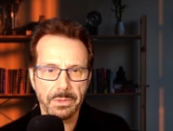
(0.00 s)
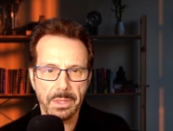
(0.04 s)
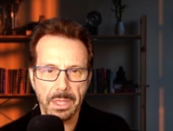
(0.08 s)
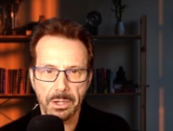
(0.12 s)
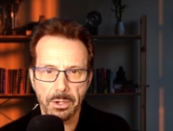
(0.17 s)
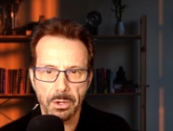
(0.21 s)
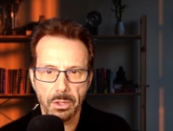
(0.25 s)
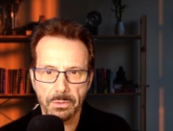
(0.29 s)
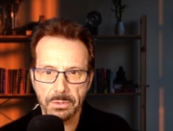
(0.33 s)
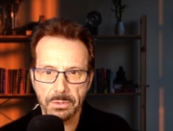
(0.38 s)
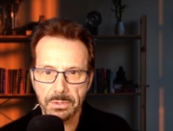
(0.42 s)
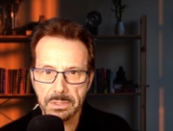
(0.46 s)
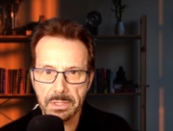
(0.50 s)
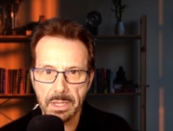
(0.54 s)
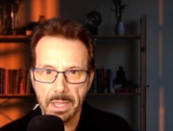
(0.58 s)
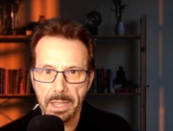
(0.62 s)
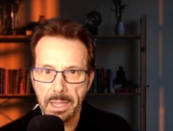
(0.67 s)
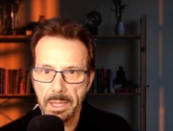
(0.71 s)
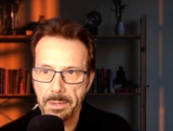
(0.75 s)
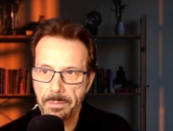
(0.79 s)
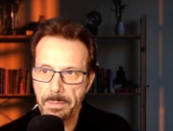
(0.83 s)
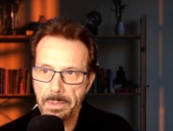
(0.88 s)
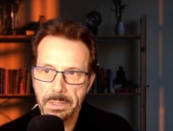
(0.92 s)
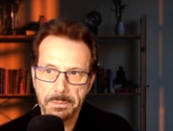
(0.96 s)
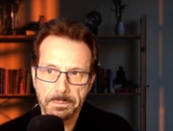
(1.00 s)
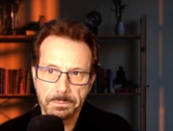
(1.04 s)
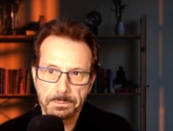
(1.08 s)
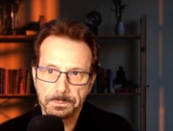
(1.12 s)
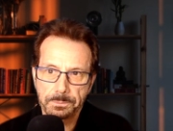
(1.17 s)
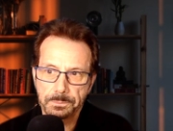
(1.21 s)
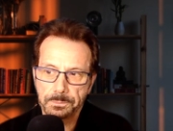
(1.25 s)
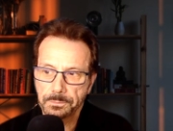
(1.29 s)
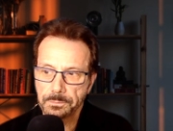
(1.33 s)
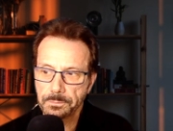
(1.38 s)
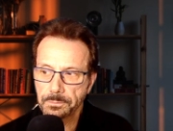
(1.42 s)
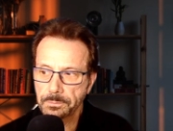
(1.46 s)
I hear that all the time.
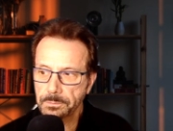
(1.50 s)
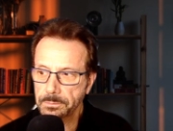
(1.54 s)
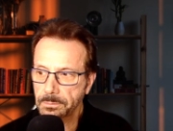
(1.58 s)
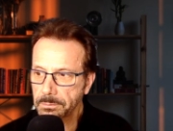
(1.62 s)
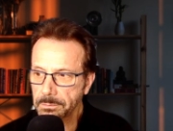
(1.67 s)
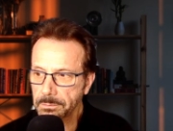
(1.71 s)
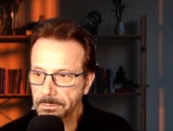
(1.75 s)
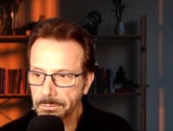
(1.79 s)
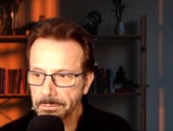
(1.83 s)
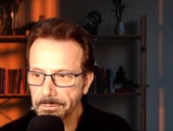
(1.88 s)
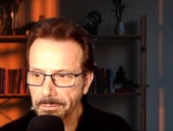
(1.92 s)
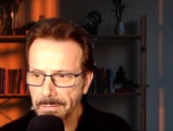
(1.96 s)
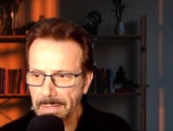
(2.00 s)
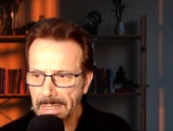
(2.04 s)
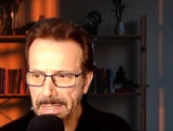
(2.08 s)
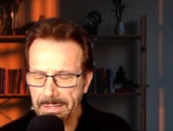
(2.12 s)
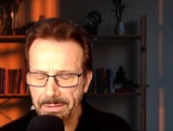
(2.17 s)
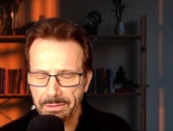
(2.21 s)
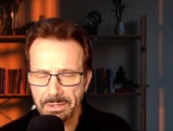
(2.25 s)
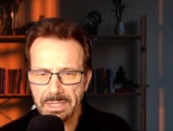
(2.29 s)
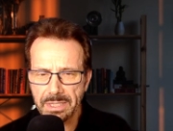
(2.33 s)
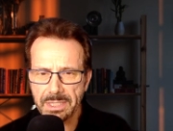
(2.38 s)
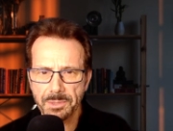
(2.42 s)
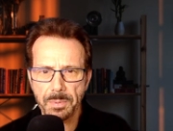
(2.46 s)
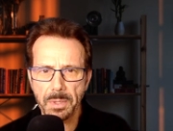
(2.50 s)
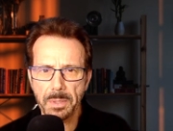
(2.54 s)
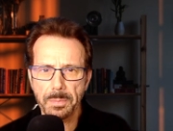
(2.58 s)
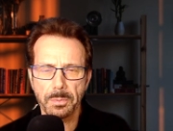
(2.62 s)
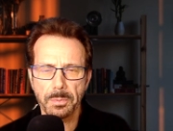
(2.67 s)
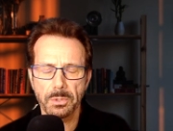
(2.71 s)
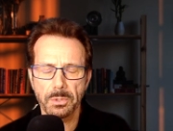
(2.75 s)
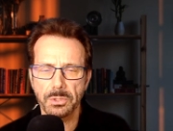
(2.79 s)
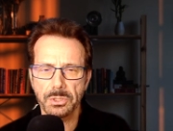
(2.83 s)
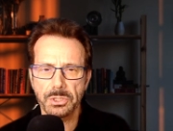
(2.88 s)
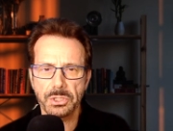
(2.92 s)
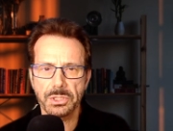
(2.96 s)
And, and
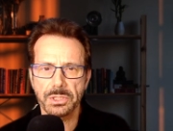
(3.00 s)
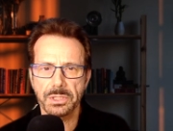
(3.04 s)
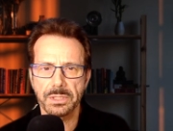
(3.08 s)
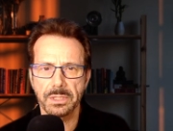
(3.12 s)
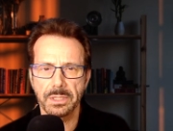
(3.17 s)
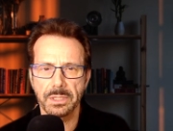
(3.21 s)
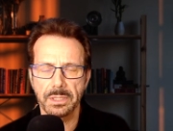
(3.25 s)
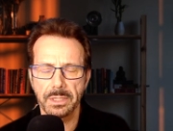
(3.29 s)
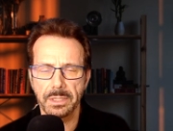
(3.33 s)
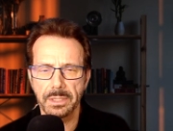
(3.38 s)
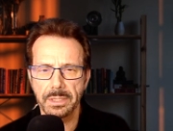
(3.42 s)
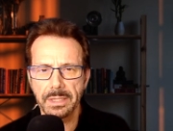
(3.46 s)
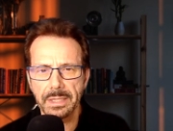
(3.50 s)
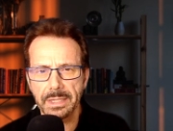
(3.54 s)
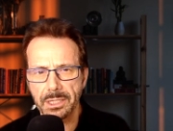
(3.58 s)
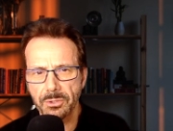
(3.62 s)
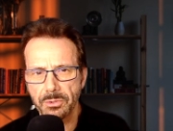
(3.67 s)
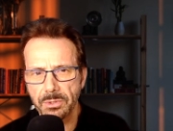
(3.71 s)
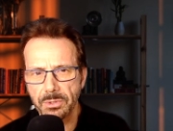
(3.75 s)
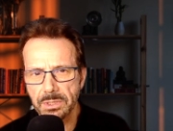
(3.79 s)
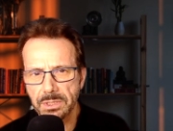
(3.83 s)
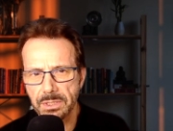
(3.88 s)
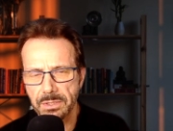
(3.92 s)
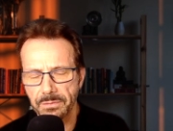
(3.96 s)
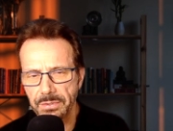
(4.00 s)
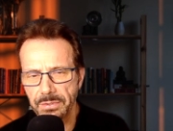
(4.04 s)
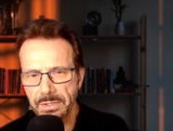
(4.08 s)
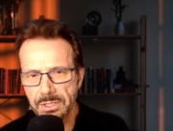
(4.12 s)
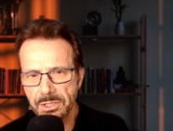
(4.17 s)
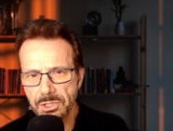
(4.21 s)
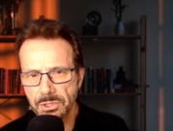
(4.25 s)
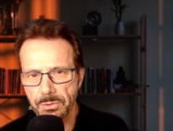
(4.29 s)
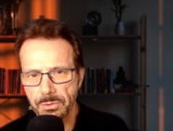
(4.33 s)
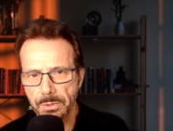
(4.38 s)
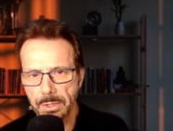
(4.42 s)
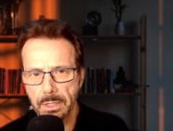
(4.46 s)
these people are just uh, ignorant
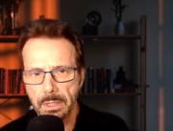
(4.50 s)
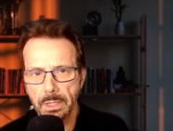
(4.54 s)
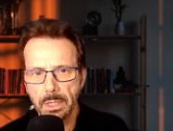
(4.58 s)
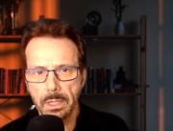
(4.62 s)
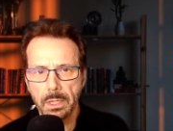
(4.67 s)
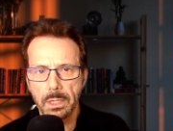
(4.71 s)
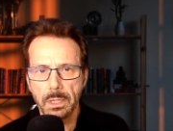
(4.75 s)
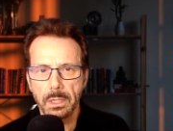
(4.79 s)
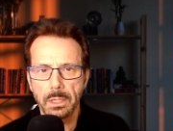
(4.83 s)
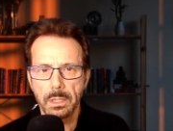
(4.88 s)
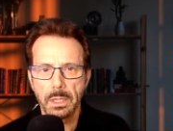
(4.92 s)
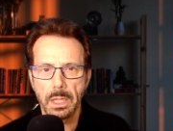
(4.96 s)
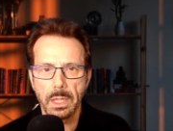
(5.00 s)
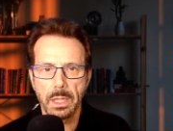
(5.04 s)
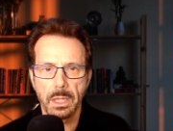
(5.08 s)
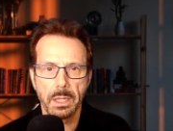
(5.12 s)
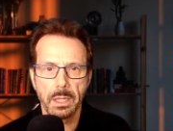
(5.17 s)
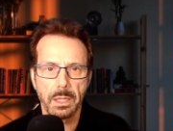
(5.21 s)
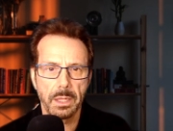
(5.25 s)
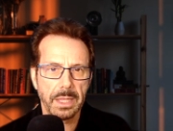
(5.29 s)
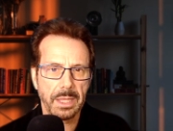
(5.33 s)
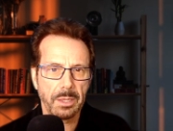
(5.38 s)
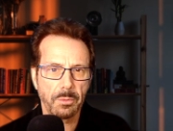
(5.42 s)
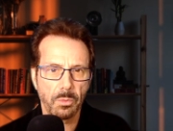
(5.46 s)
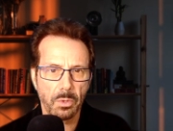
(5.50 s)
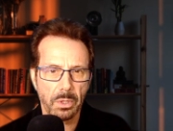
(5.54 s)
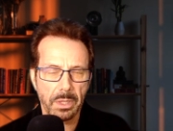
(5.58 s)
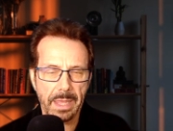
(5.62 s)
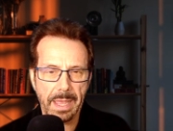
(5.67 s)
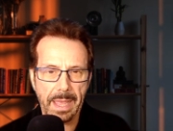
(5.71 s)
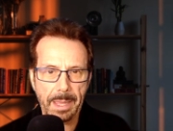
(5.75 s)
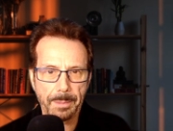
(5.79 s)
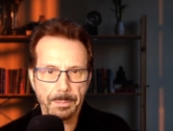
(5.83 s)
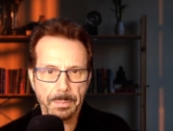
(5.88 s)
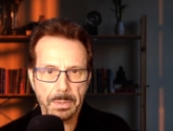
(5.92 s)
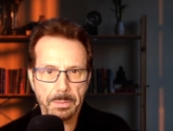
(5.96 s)
of history. And
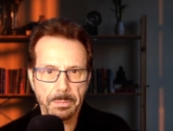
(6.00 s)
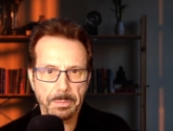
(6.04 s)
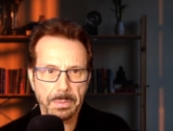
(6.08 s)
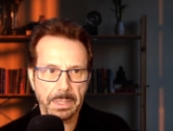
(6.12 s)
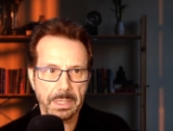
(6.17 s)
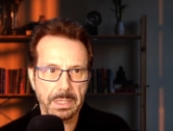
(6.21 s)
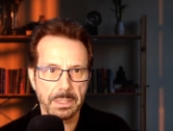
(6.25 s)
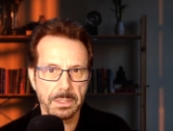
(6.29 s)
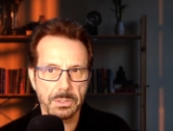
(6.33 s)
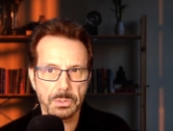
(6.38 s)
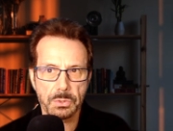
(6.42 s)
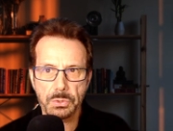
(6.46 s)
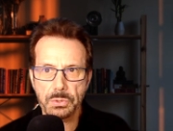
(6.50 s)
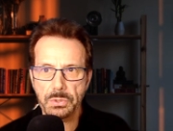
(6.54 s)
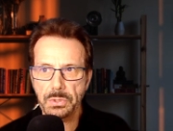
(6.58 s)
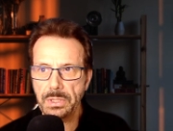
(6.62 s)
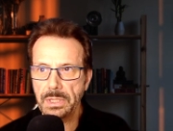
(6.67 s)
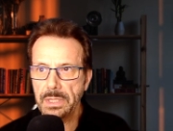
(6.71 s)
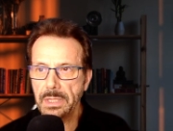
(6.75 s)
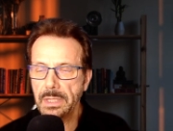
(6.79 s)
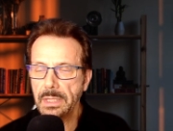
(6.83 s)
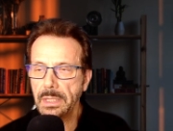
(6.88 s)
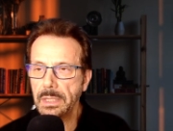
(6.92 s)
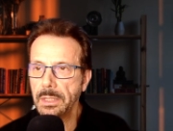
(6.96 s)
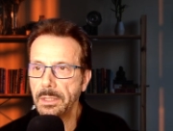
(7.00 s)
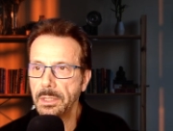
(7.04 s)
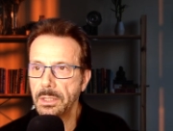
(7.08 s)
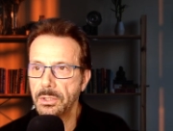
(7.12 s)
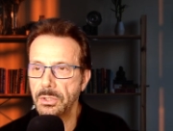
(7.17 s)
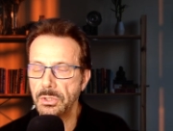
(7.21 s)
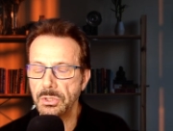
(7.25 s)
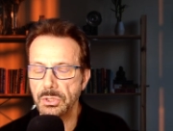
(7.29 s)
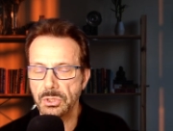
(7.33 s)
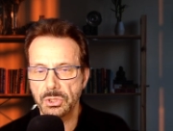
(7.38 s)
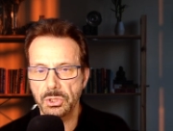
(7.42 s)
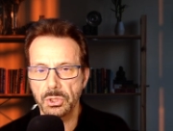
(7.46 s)
it will happen because
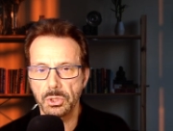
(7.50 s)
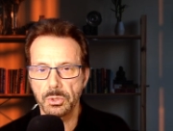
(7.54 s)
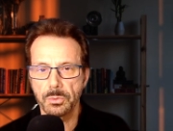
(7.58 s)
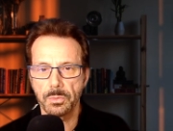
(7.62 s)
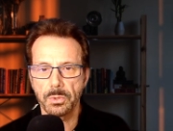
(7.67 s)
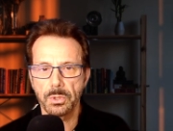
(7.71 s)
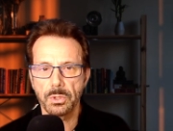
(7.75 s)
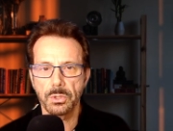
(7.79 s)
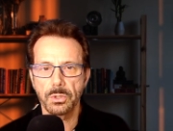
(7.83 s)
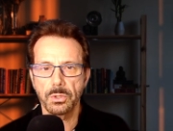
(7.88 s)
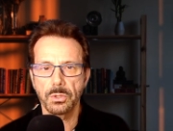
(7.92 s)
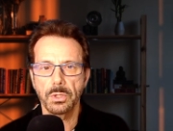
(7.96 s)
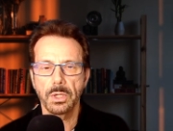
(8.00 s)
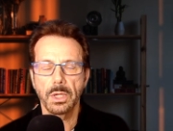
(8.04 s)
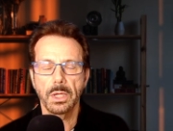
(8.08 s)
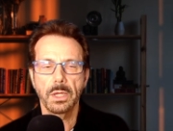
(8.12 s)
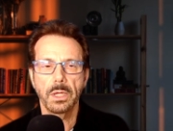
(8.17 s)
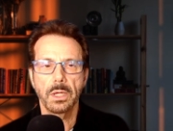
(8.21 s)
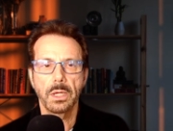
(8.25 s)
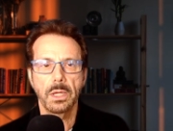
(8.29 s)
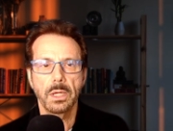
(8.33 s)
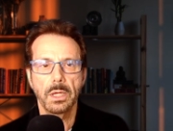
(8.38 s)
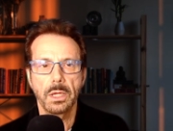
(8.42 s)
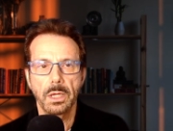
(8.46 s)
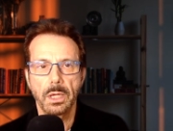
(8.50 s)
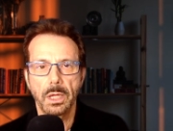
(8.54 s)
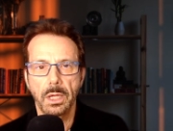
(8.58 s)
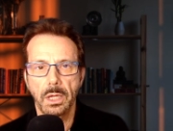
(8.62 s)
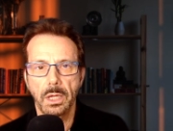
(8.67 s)
the consumer